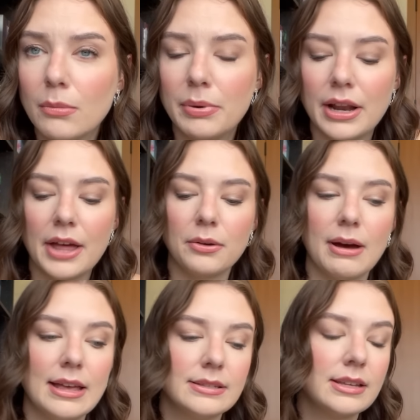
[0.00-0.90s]
But
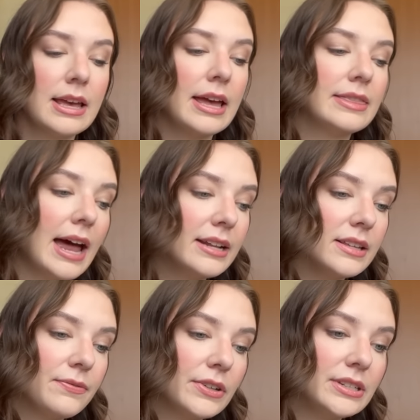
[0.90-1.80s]
otherwise, that is
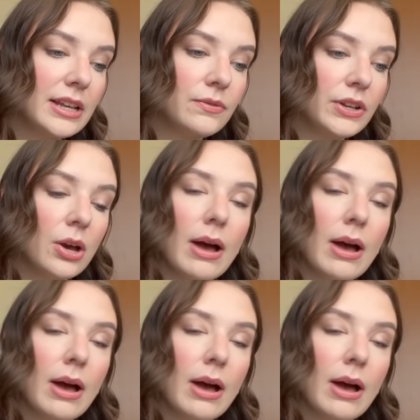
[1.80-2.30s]
it for today's video.